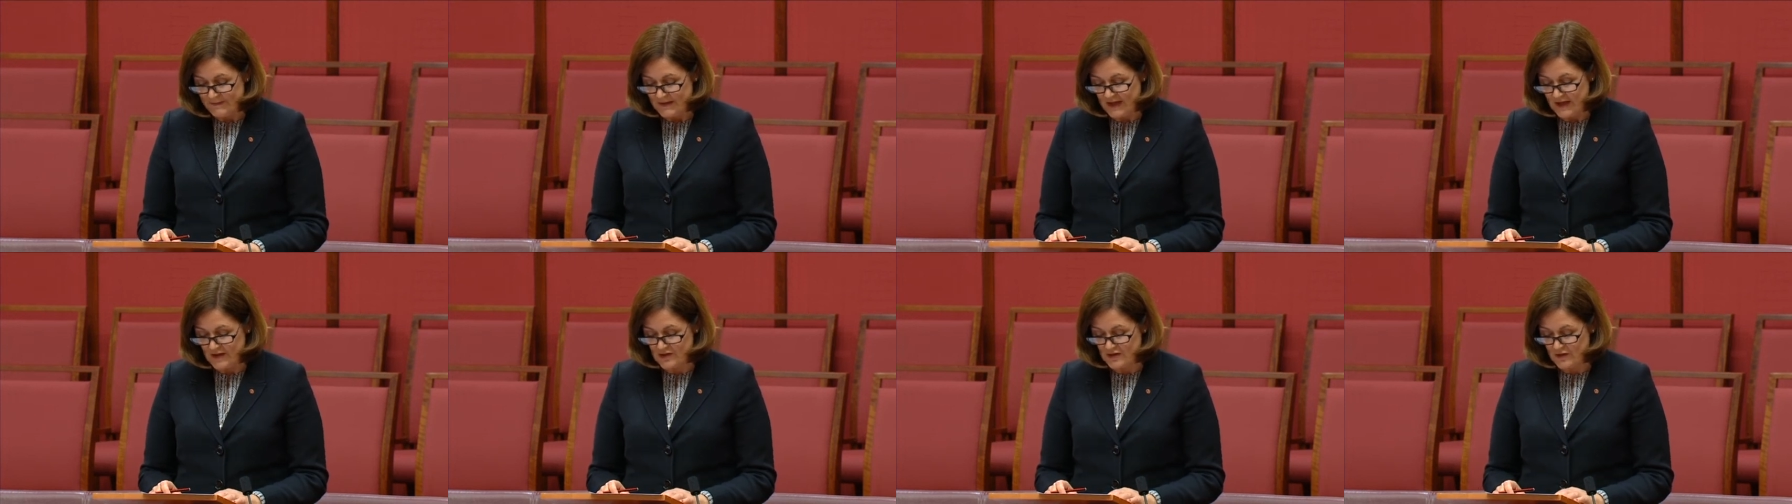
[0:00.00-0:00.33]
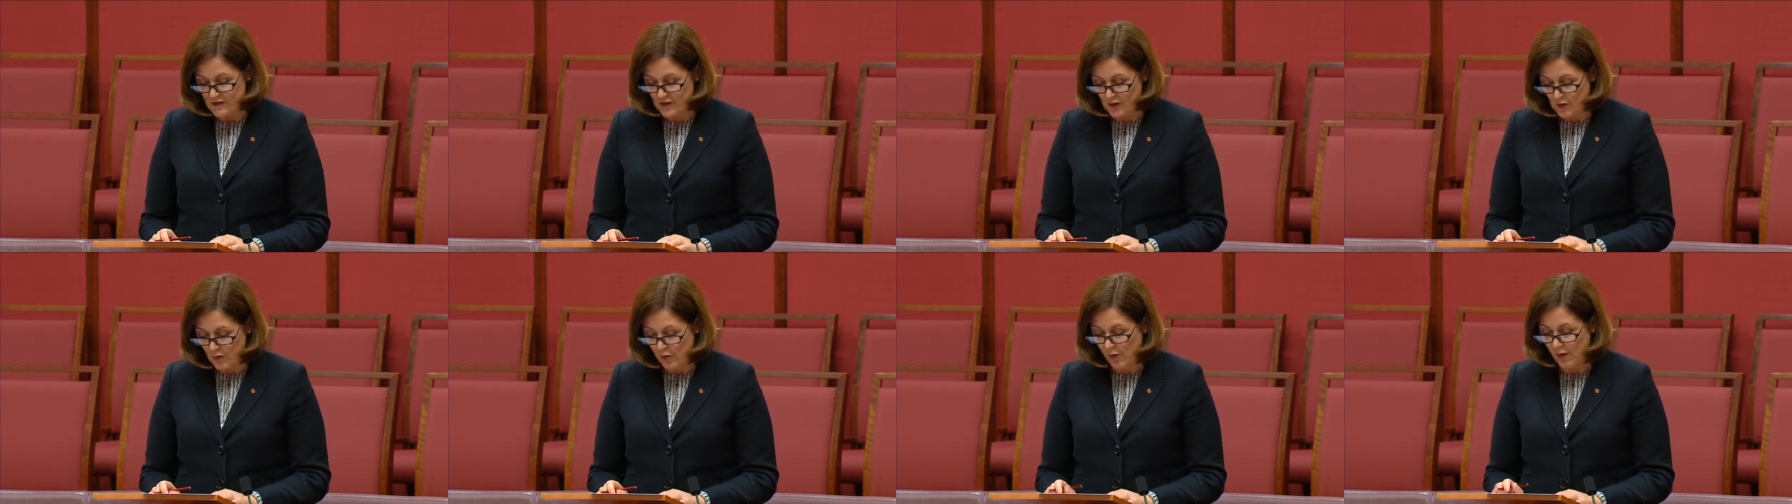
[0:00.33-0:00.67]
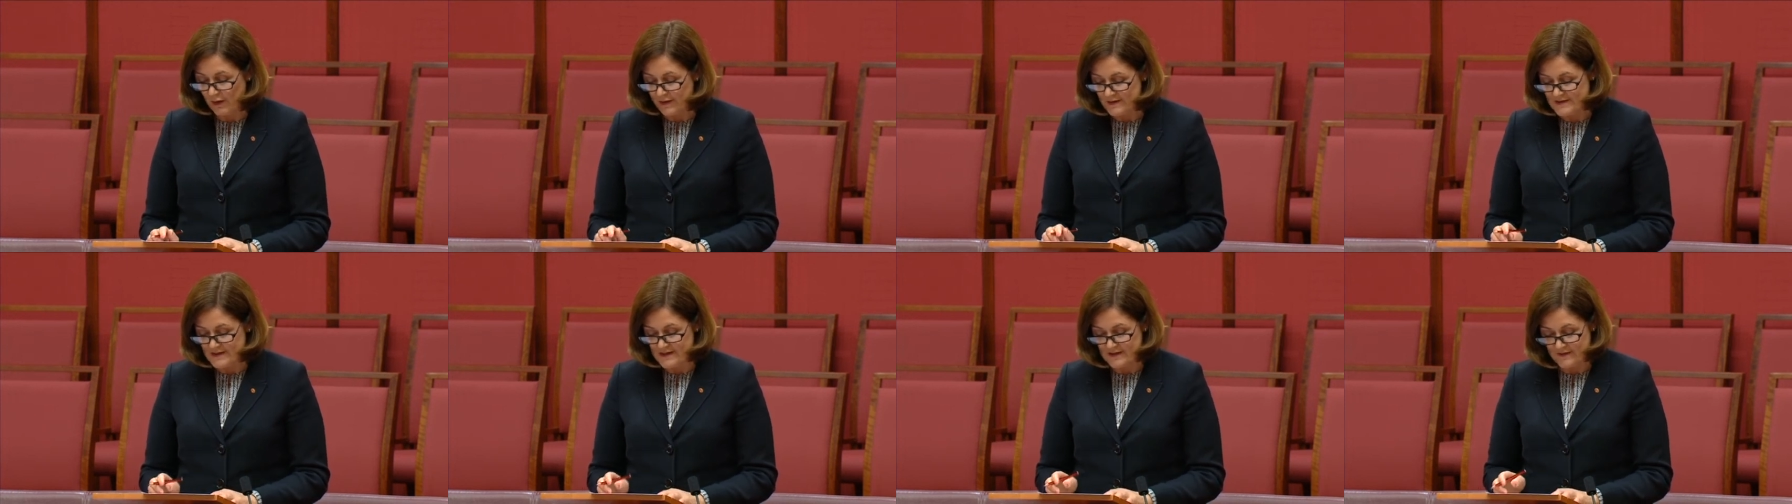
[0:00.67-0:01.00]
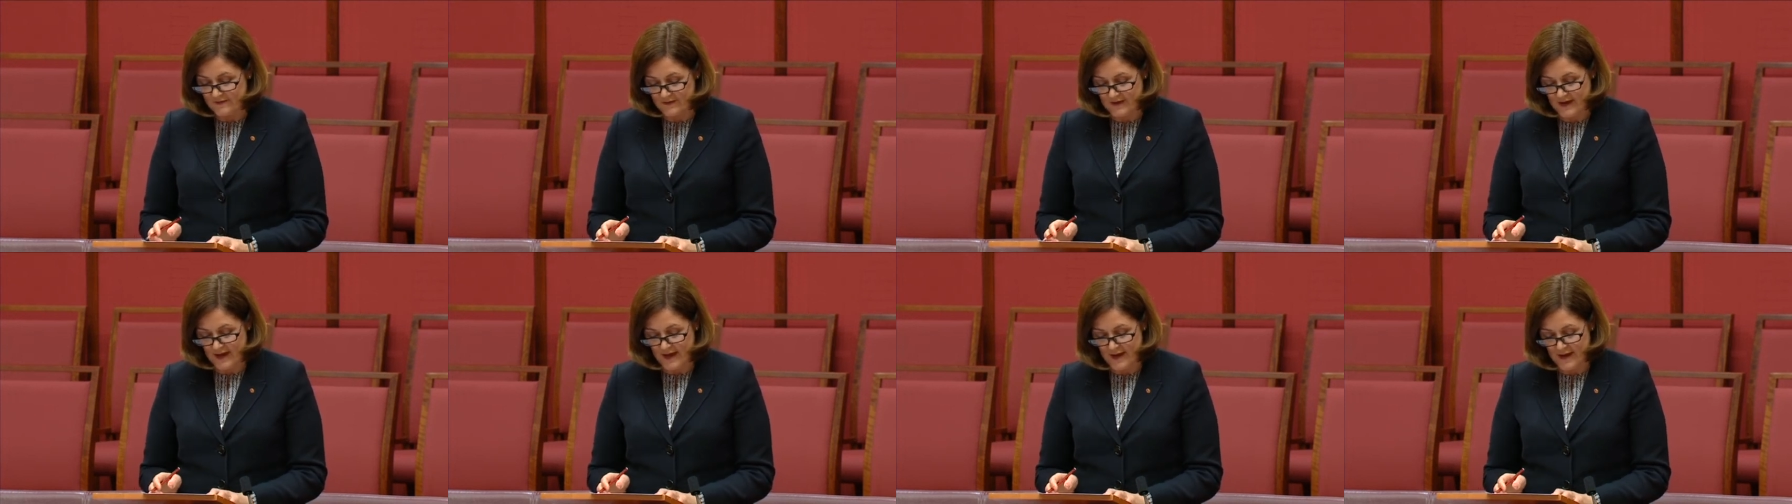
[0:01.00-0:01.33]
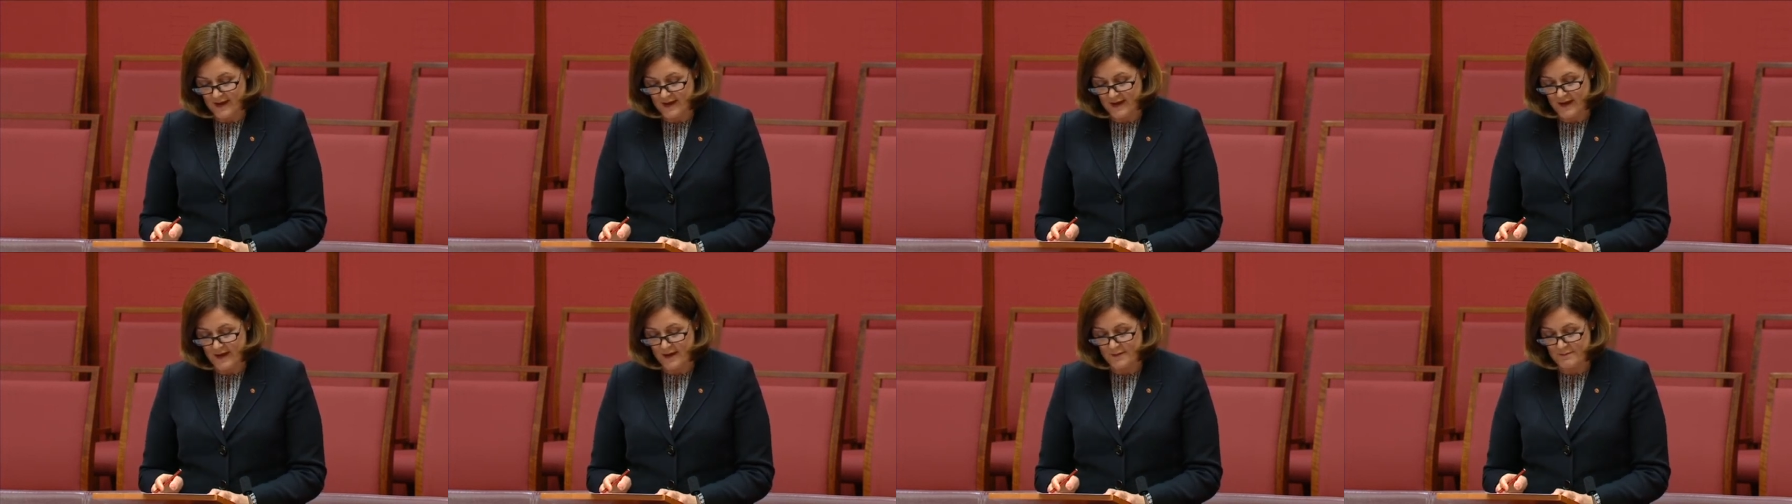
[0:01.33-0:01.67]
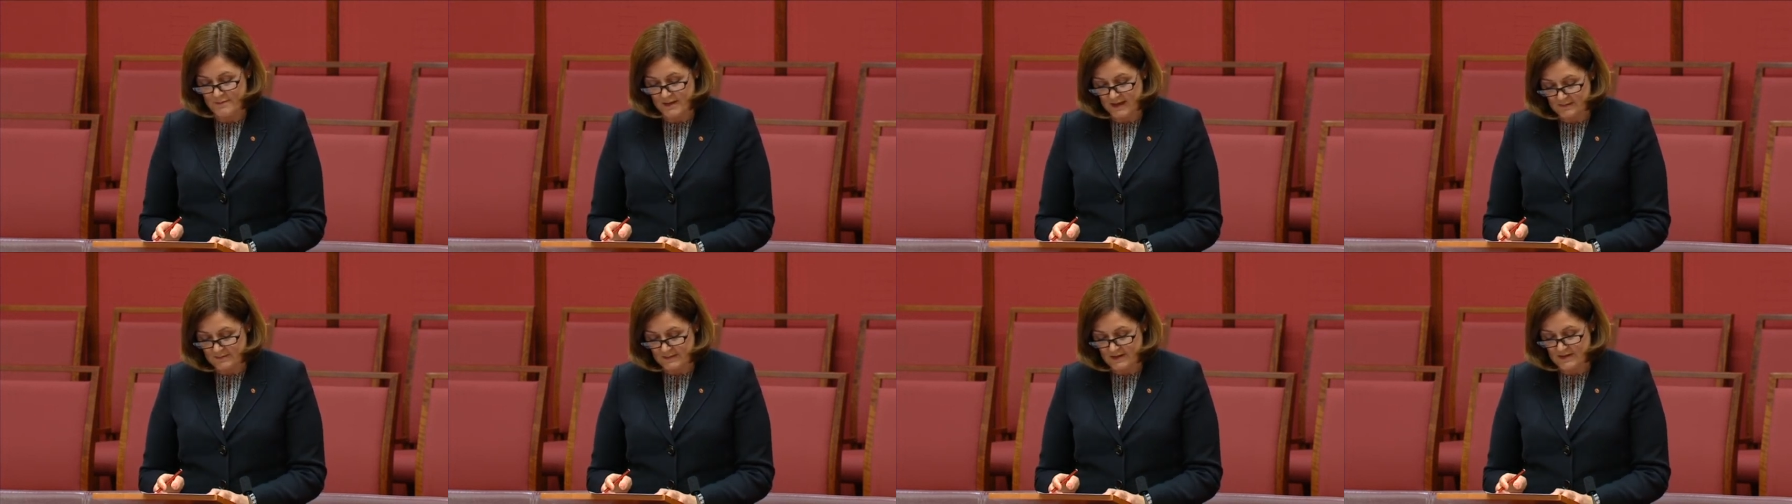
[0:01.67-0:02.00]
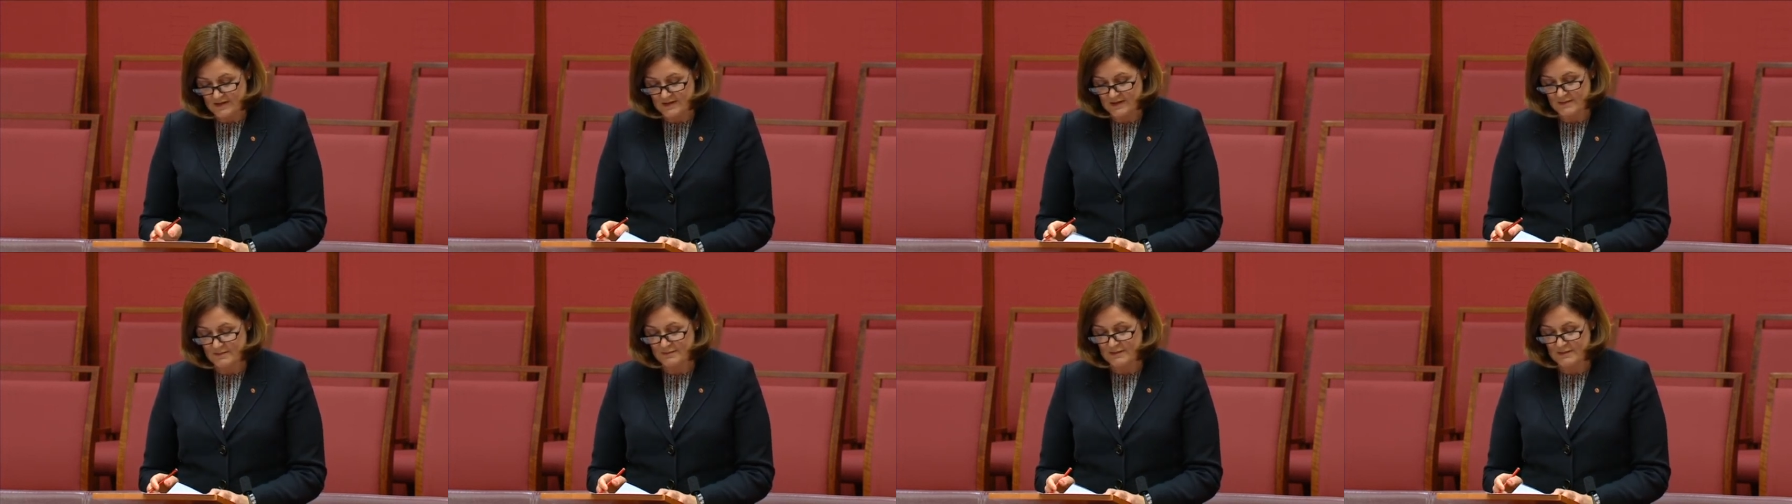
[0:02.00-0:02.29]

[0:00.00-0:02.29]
into the Quality of Care Amendment